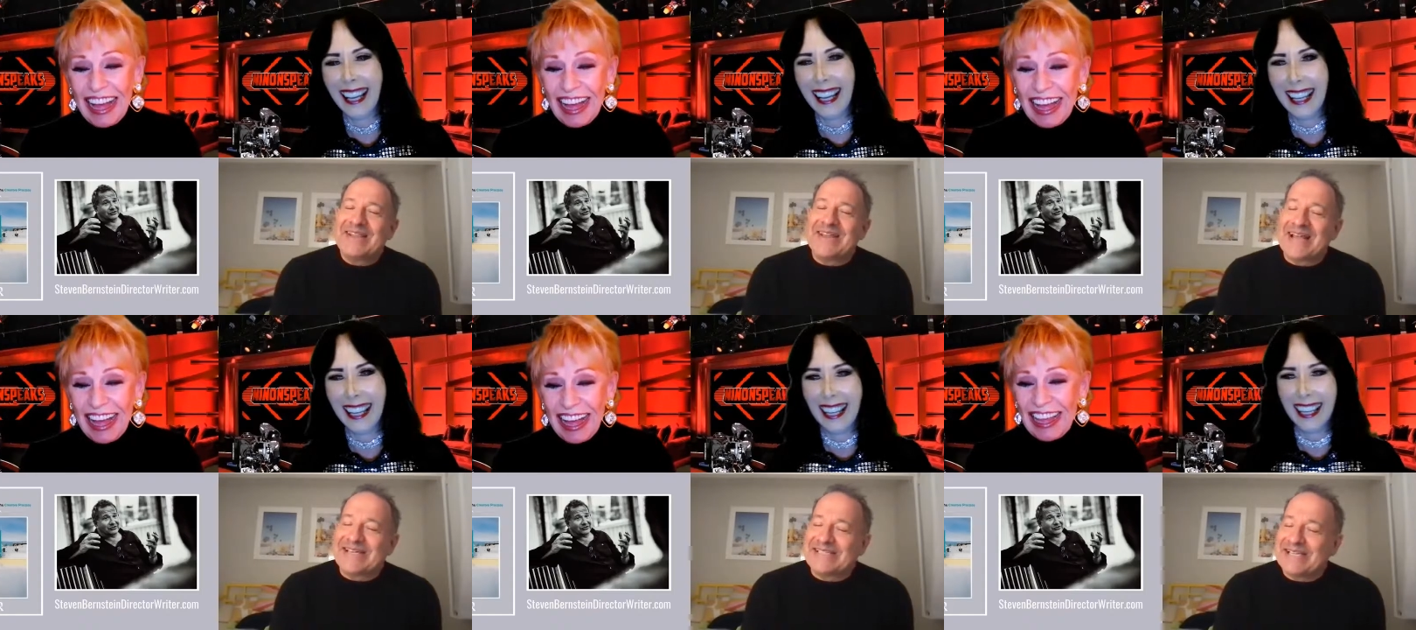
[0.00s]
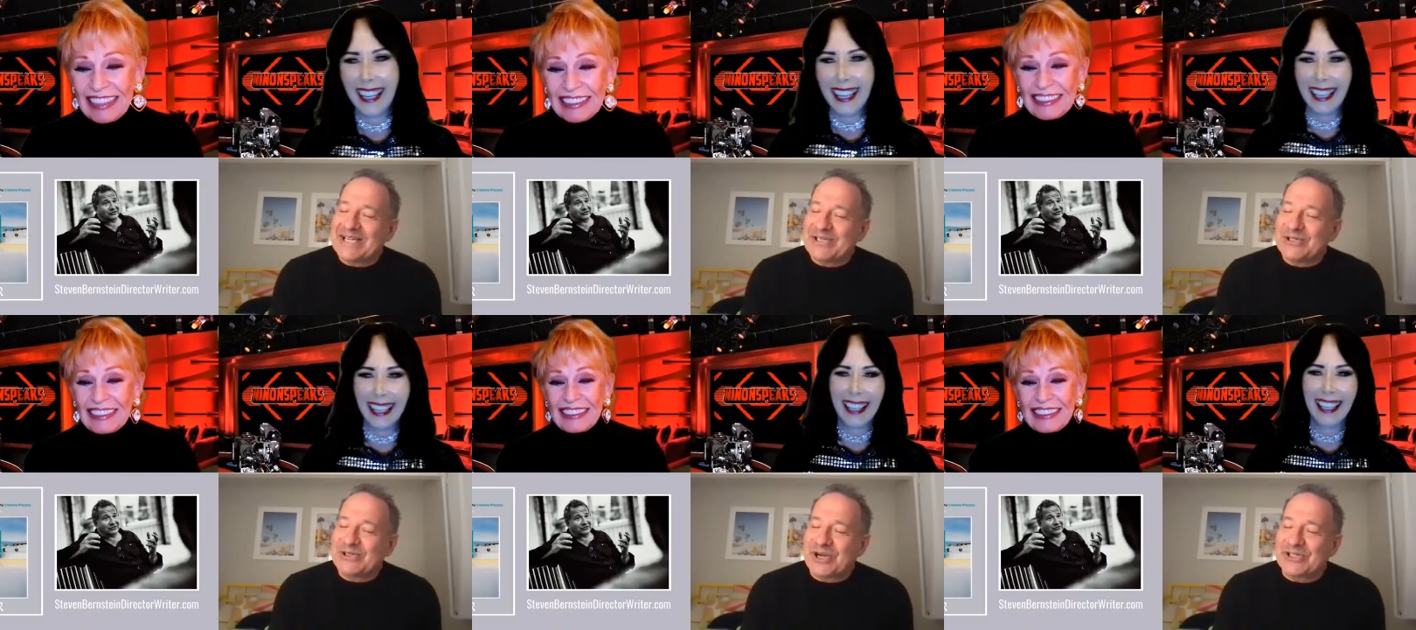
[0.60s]
Speaker 1: That uh,
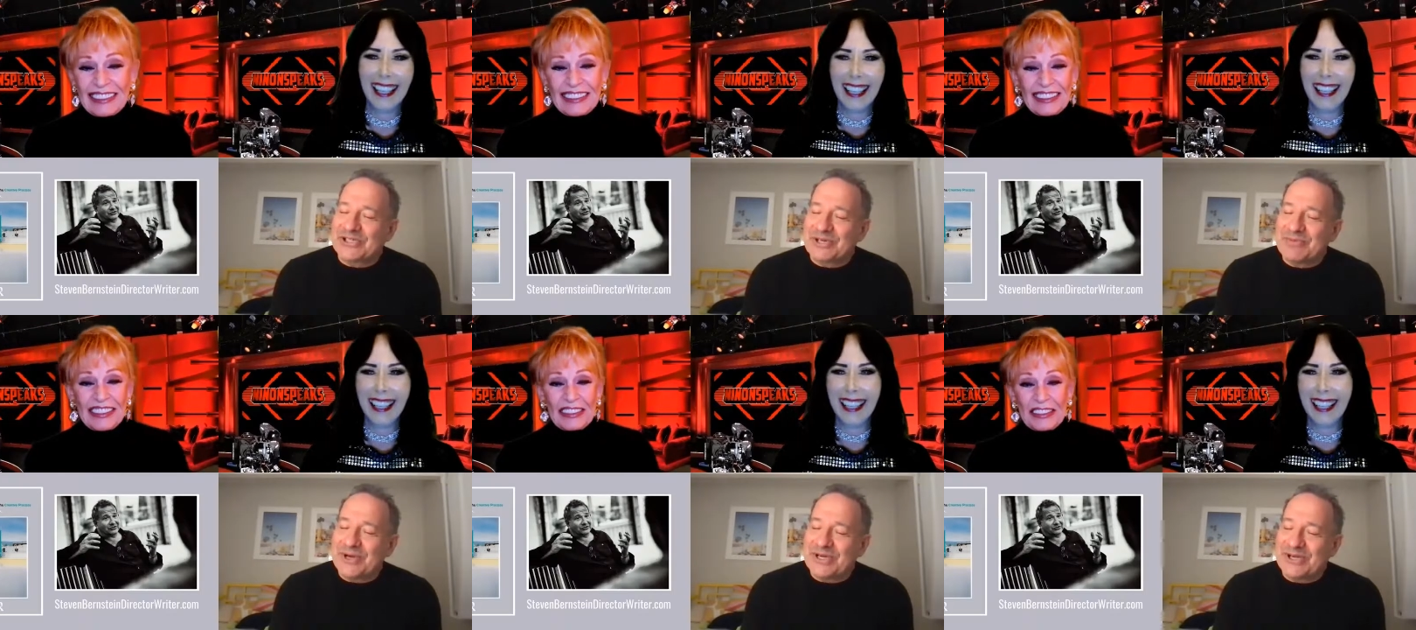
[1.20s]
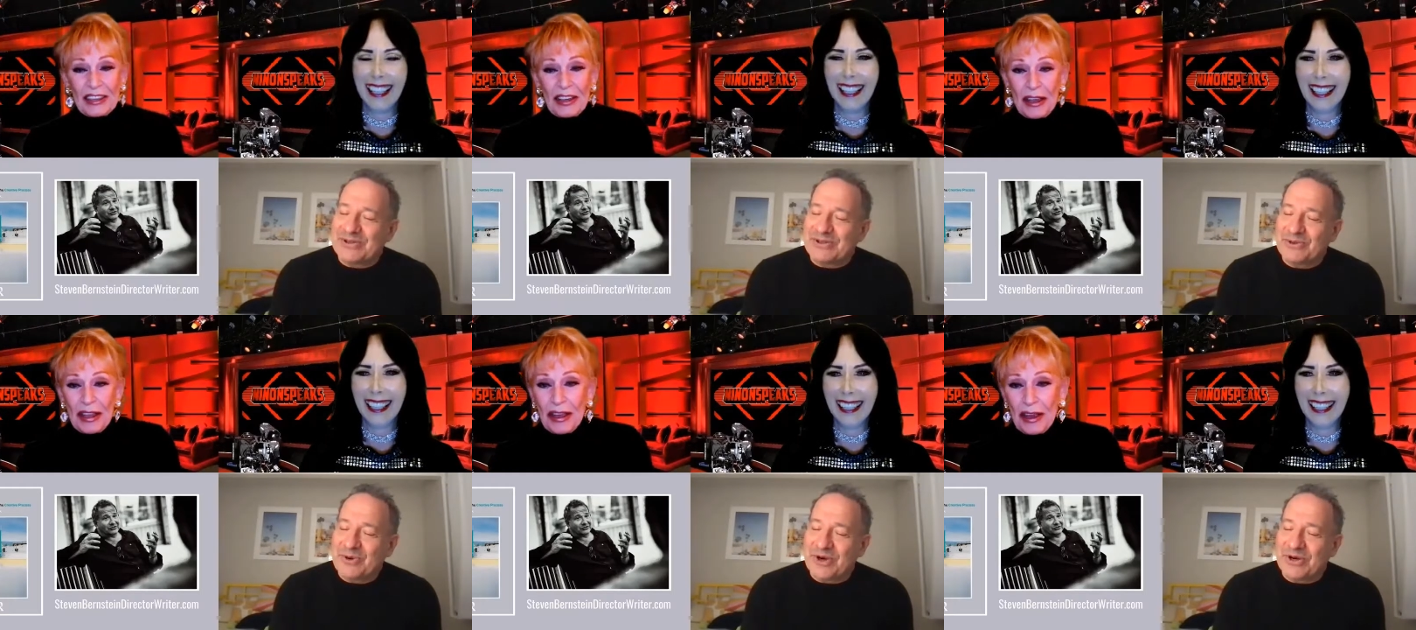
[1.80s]
introduction, but uh,
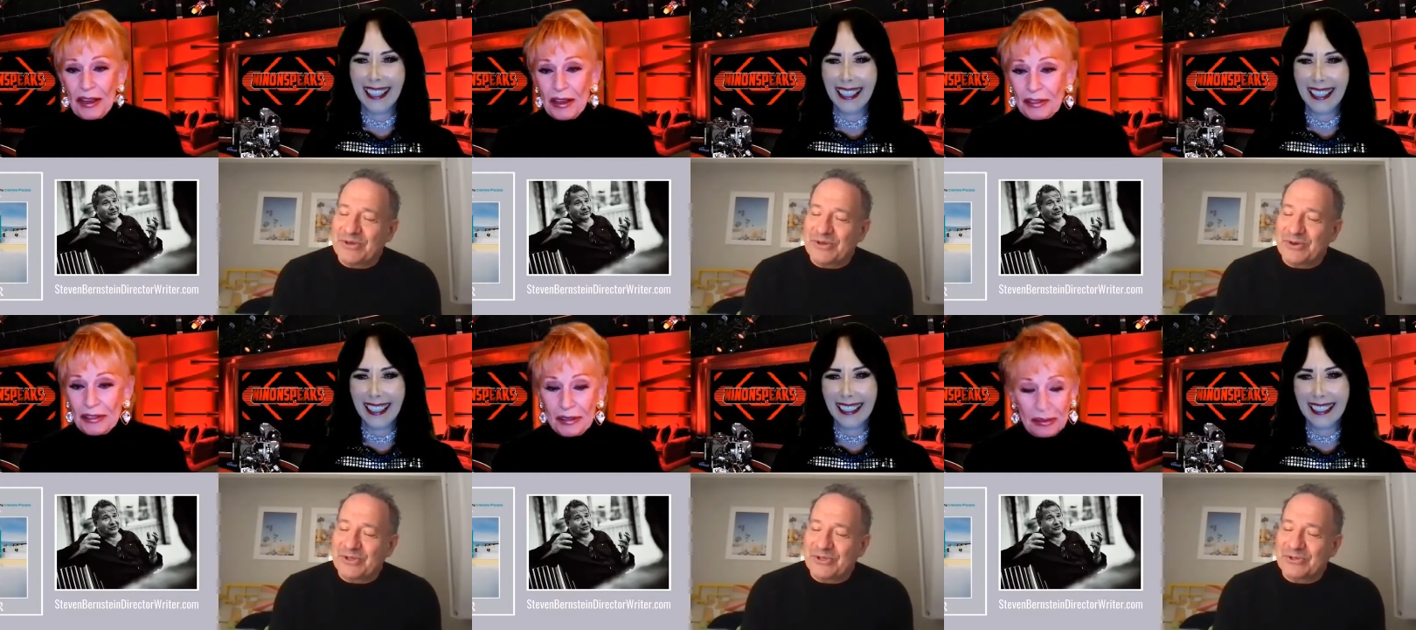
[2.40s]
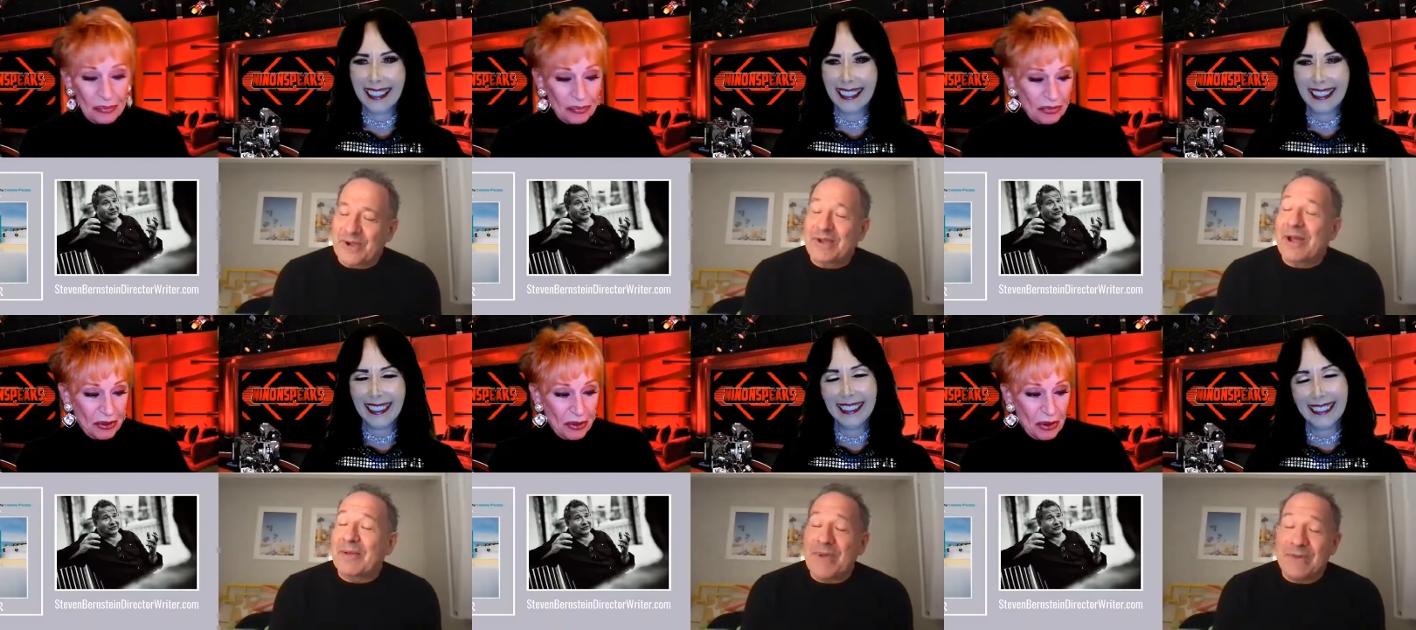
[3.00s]
you are you are super. I,
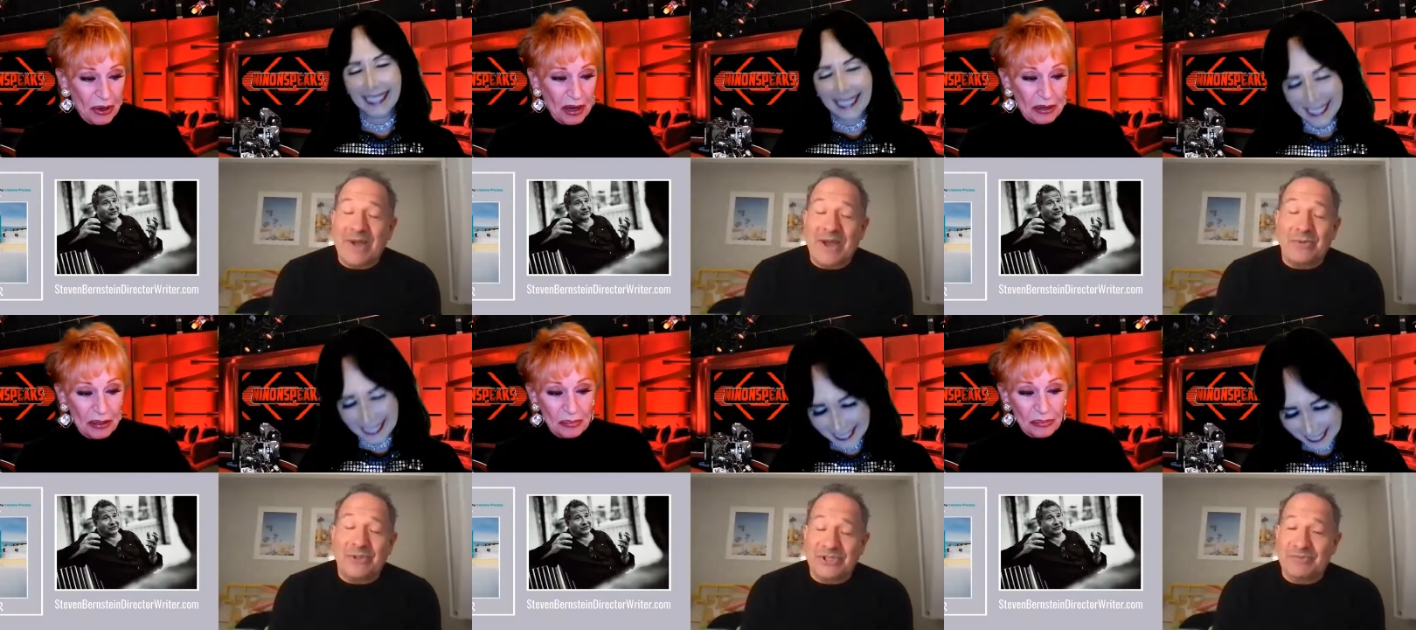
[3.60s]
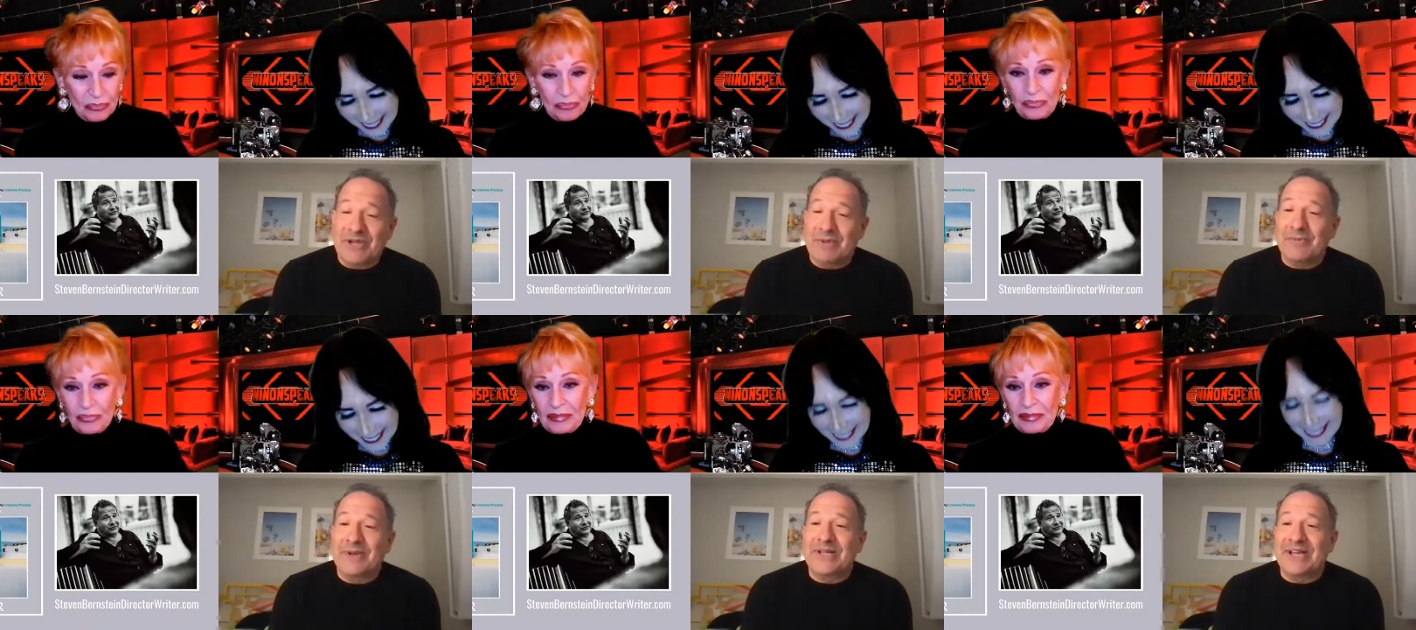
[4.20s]
I, maybe I will sometime in
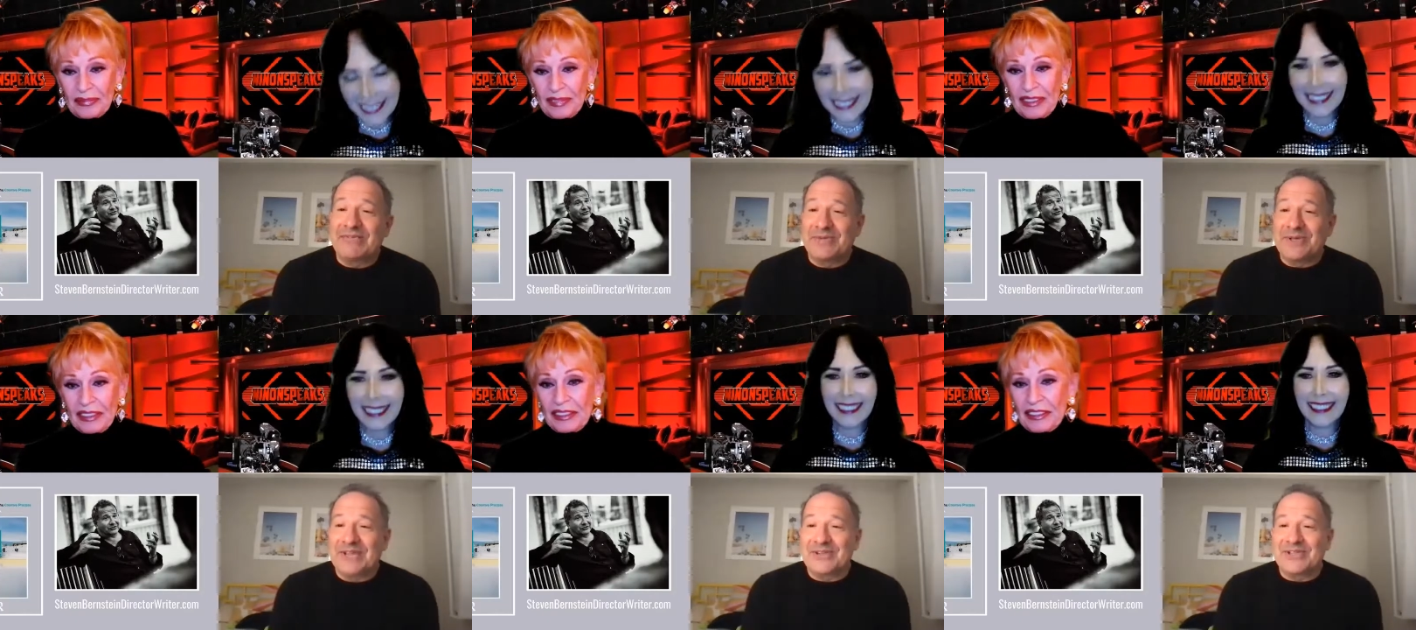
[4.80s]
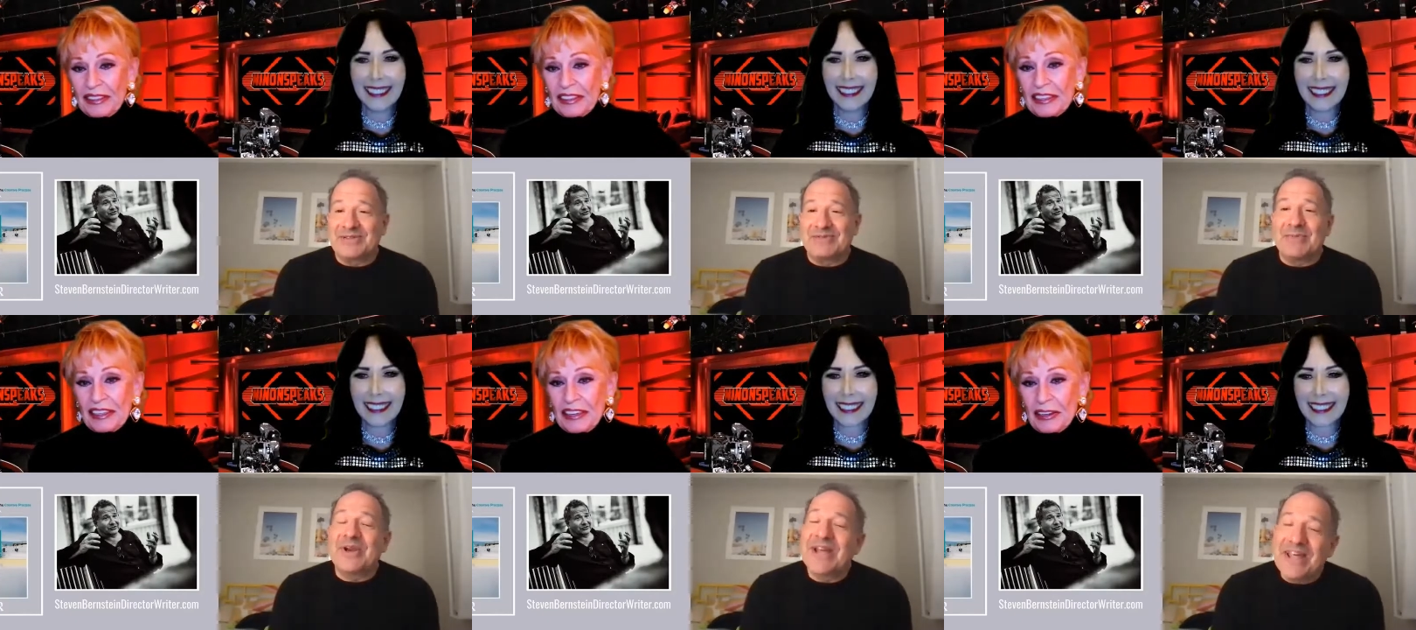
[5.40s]
my life, but not this evening. But